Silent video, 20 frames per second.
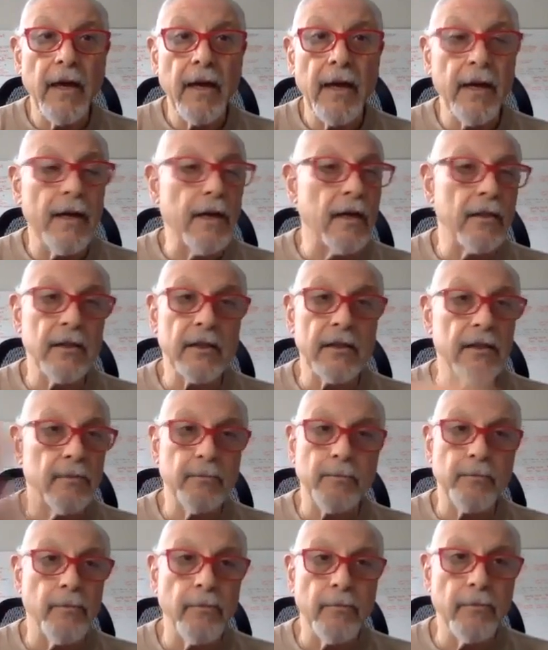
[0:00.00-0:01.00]
and I'll just
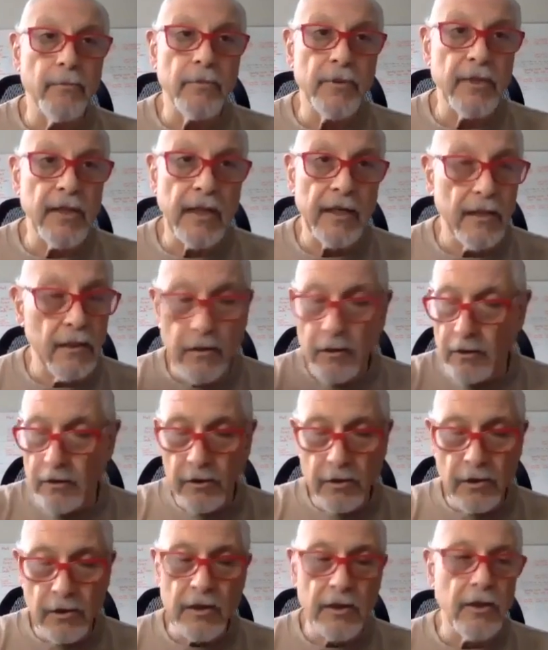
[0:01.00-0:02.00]
say,
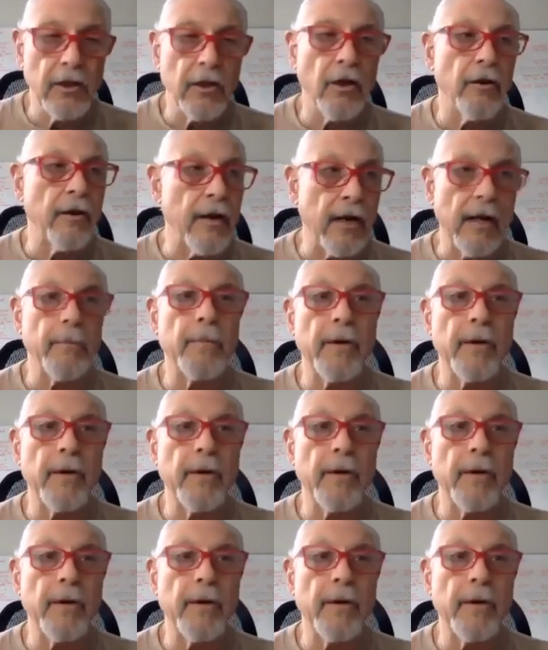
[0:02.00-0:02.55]
just go and I'll